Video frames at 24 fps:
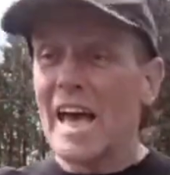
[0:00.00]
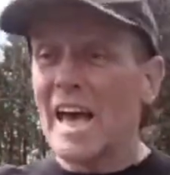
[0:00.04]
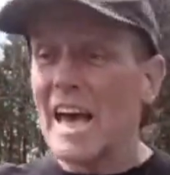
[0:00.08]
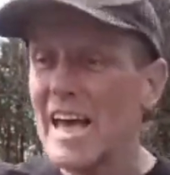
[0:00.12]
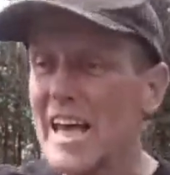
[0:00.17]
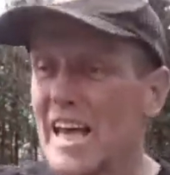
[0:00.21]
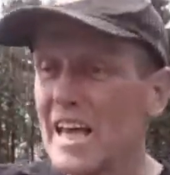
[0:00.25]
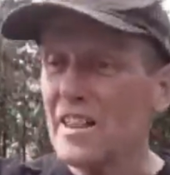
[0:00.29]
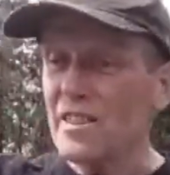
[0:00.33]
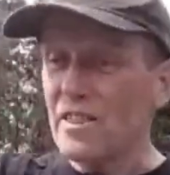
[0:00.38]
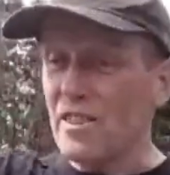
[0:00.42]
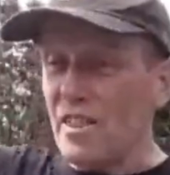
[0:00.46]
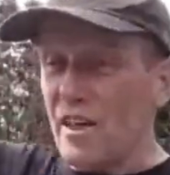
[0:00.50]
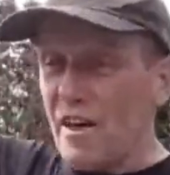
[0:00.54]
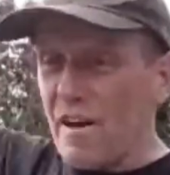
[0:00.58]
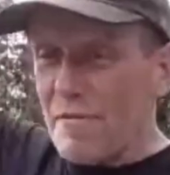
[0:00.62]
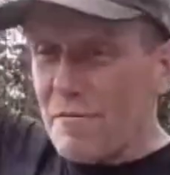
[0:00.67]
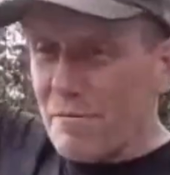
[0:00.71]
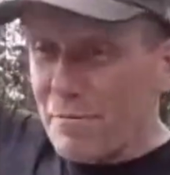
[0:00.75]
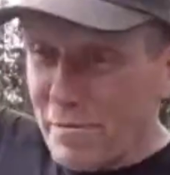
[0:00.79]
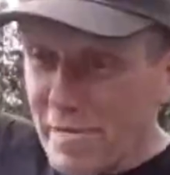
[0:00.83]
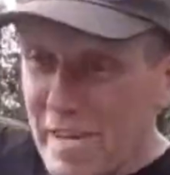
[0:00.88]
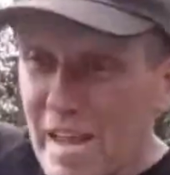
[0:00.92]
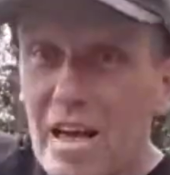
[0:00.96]
Hit the,
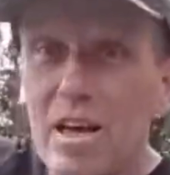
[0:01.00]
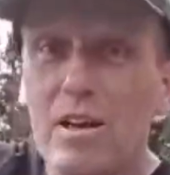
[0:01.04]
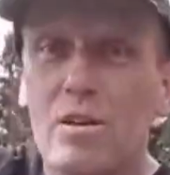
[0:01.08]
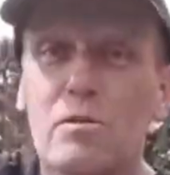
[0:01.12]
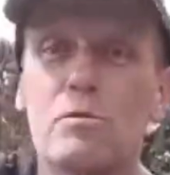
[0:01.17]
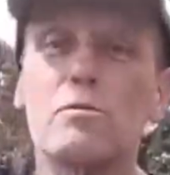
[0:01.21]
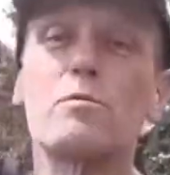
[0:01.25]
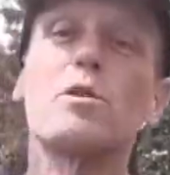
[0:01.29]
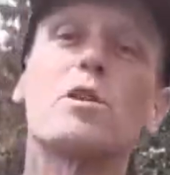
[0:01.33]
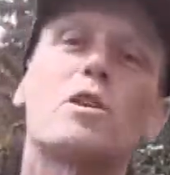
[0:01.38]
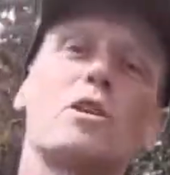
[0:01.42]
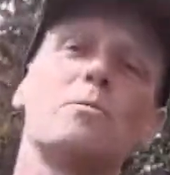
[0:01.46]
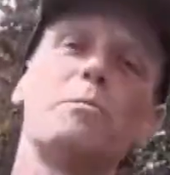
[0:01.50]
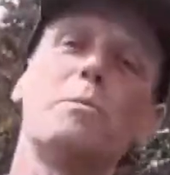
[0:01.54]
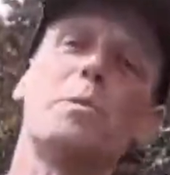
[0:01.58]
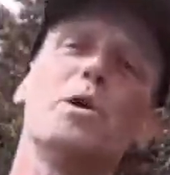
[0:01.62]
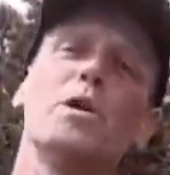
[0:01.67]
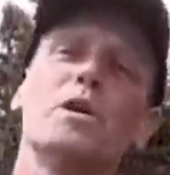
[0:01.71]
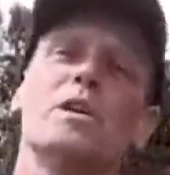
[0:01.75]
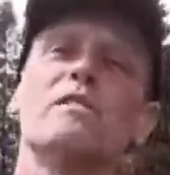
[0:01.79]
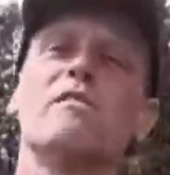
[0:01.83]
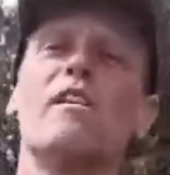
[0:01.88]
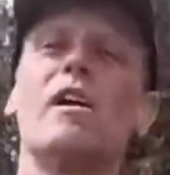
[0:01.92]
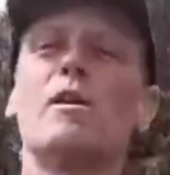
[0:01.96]
you can
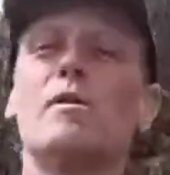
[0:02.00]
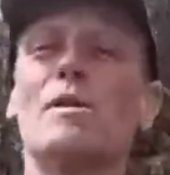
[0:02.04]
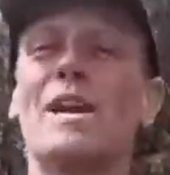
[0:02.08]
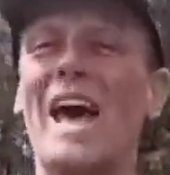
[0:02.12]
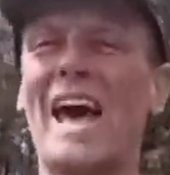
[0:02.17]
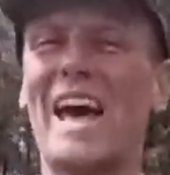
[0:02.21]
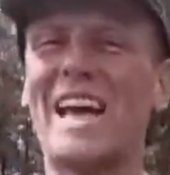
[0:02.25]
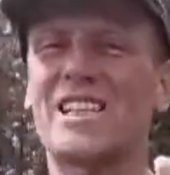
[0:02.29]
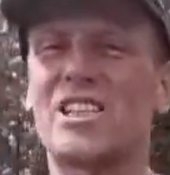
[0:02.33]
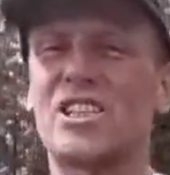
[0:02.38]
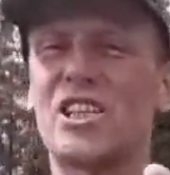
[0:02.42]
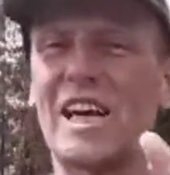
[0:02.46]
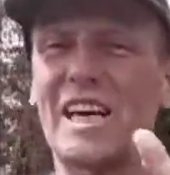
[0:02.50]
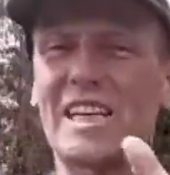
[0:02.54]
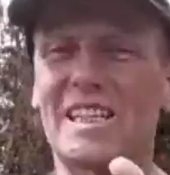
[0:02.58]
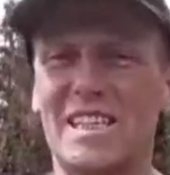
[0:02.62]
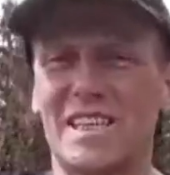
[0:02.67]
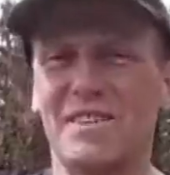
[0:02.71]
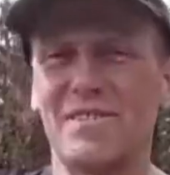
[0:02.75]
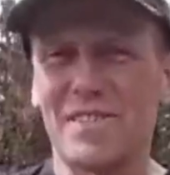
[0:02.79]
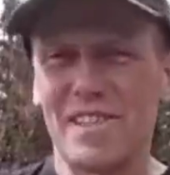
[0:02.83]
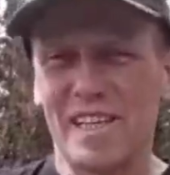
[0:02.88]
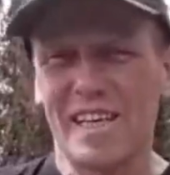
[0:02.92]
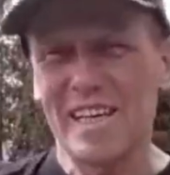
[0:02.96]
put your own
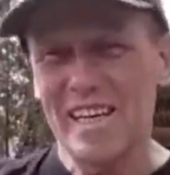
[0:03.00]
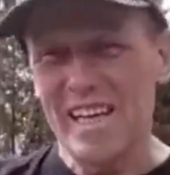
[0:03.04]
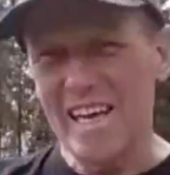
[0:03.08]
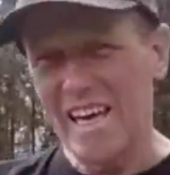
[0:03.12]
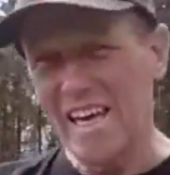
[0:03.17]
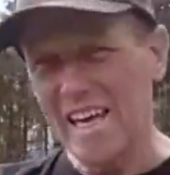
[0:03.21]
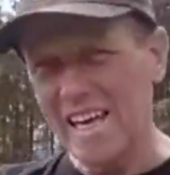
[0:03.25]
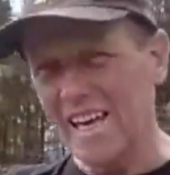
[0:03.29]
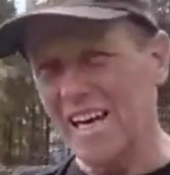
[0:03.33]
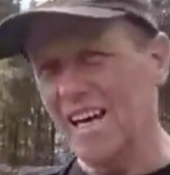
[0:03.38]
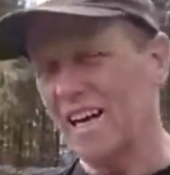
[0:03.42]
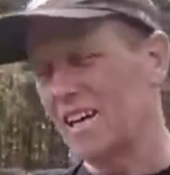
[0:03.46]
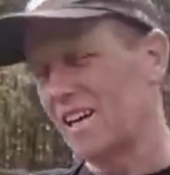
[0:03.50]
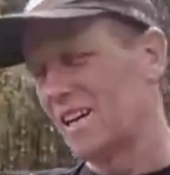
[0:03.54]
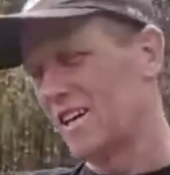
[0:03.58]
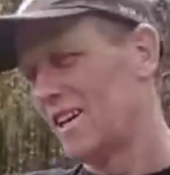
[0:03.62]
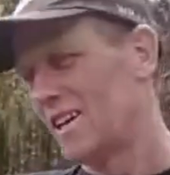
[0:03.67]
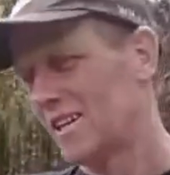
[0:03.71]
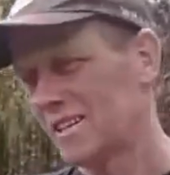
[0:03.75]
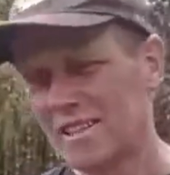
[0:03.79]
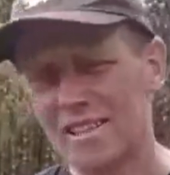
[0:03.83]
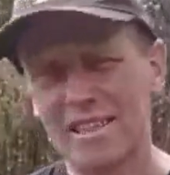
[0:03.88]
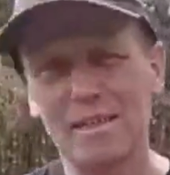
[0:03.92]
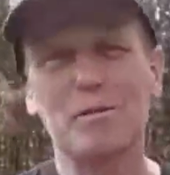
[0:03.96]
adjectives in here
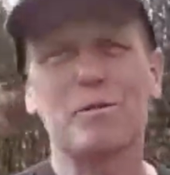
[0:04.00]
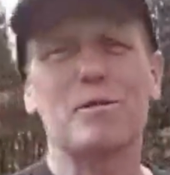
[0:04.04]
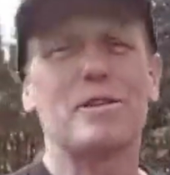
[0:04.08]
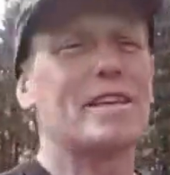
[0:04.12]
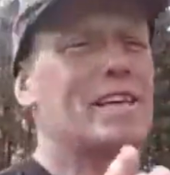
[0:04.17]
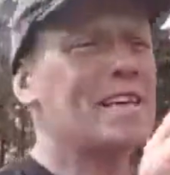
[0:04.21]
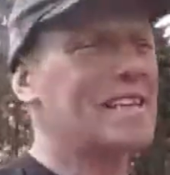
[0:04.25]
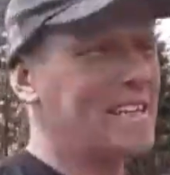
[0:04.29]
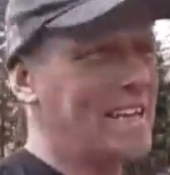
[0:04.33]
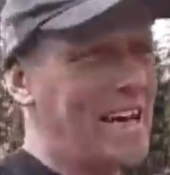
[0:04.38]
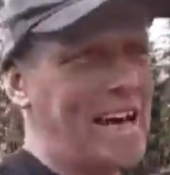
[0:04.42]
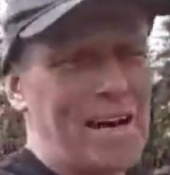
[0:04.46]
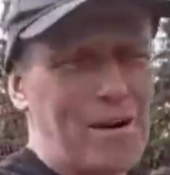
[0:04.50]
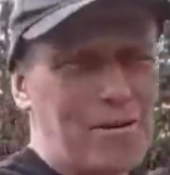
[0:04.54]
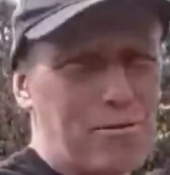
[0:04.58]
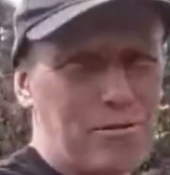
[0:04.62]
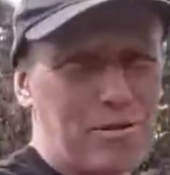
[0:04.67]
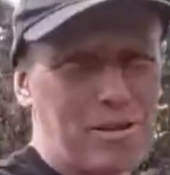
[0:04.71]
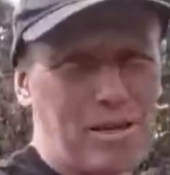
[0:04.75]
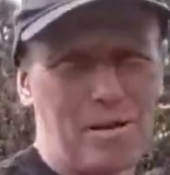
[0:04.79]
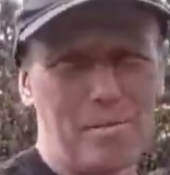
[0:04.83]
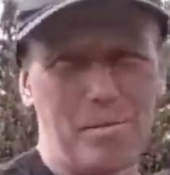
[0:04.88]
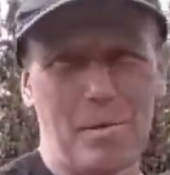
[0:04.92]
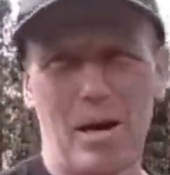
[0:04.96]
until the
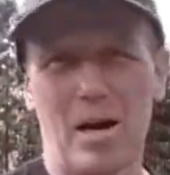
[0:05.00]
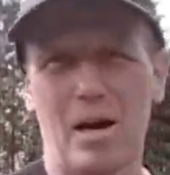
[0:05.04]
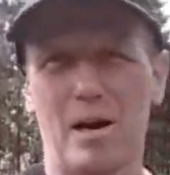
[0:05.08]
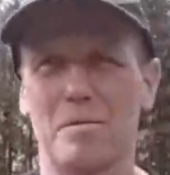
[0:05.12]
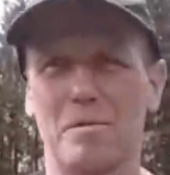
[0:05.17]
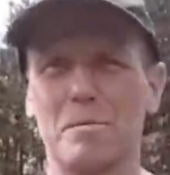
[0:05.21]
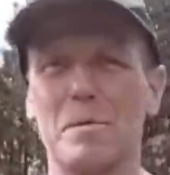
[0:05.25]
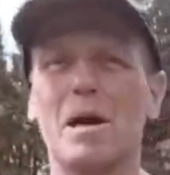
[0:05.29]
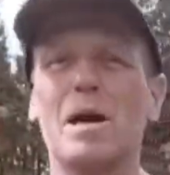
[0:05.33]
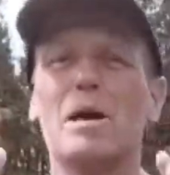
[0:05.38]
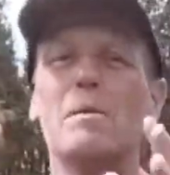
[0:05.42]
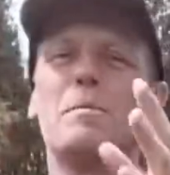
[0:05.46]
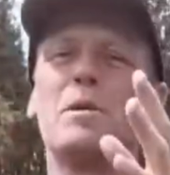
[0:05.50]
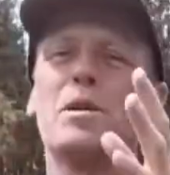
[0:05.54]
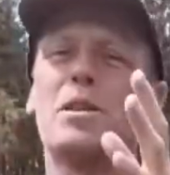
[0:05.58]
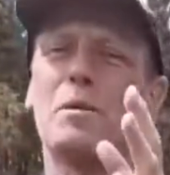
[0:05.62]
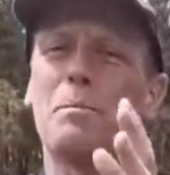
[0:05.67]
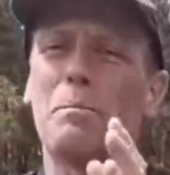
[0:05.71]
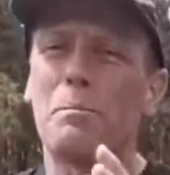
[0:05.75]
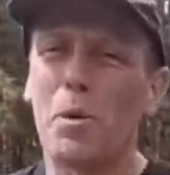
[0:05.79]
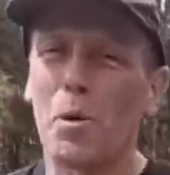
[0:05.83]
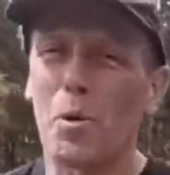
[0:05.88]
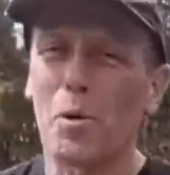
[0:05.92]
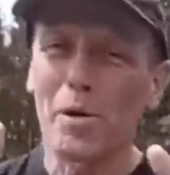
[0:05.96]
cows come home. But
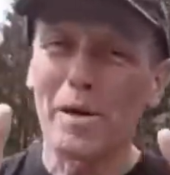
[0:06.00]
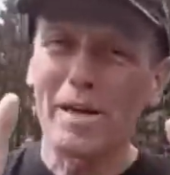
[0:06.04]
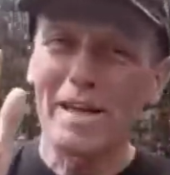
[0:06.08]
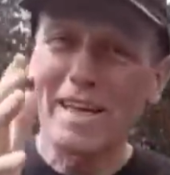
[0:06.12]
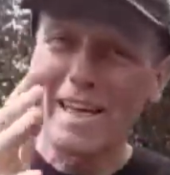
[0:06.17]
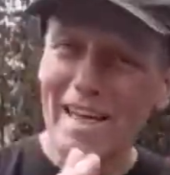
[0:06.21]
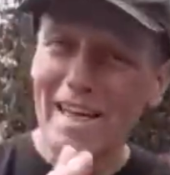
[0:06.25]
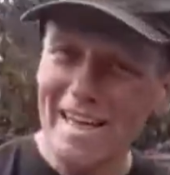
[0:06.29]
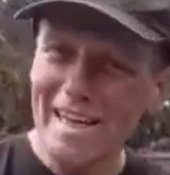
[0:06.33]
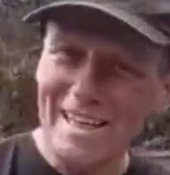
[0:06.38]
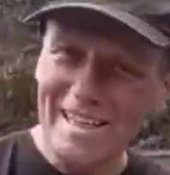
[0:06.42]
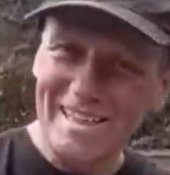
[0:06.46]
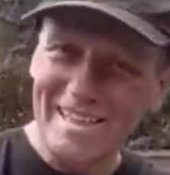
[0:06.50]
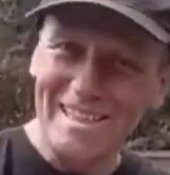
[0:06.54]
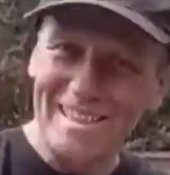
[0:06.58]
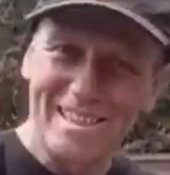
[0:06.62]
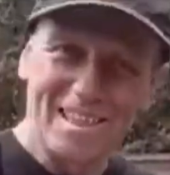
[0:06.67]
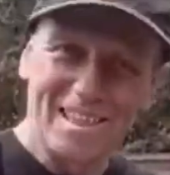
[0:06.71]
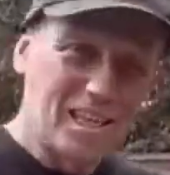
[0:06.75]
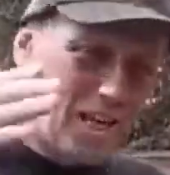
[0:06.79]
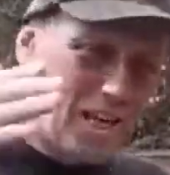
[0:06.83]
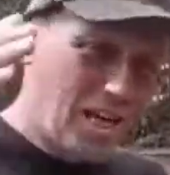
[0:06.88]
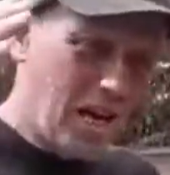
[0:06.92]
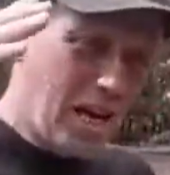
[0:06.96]
the point
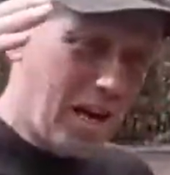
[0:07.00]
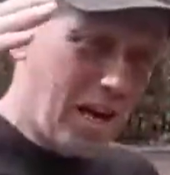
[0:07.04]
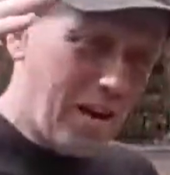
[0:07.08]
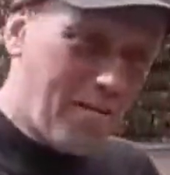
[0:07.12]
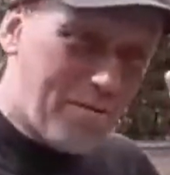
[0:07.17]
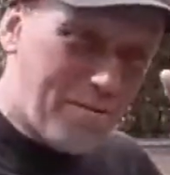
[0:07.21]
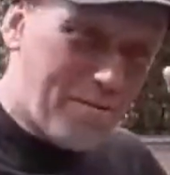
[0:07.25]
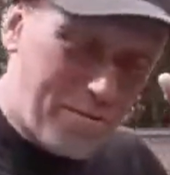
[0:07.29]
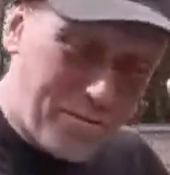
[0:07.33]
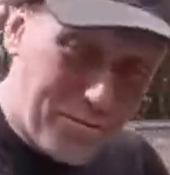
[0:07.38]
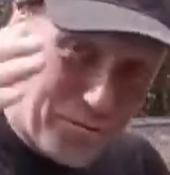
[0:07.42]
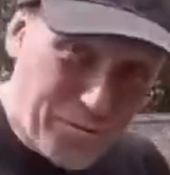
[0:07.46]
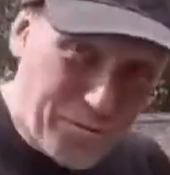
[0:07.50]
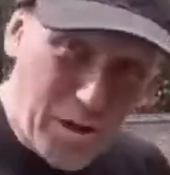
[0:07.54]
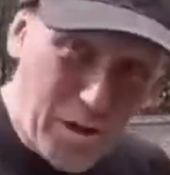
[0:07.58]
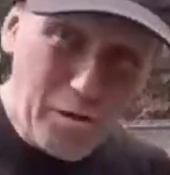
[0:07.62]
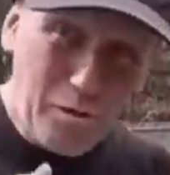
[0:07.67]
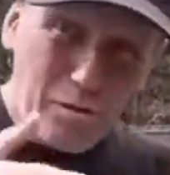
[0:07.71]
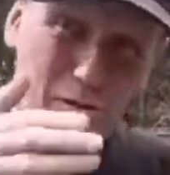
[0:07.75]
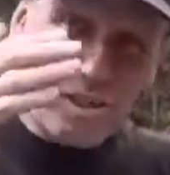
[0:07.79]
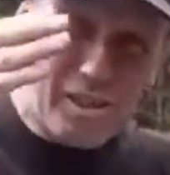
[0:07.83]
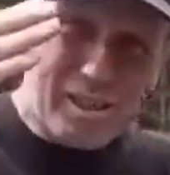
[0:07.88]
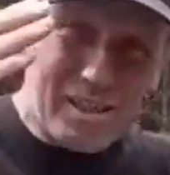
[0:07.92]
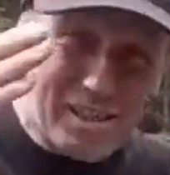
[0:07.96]
is,
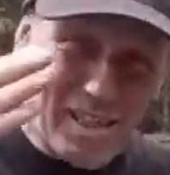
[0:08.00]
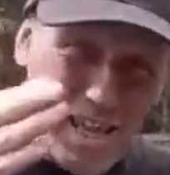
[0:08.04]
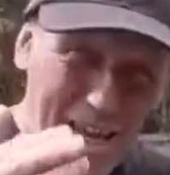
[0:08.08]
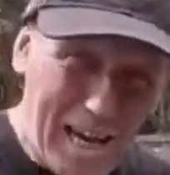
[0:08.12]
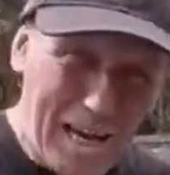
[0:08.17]
focus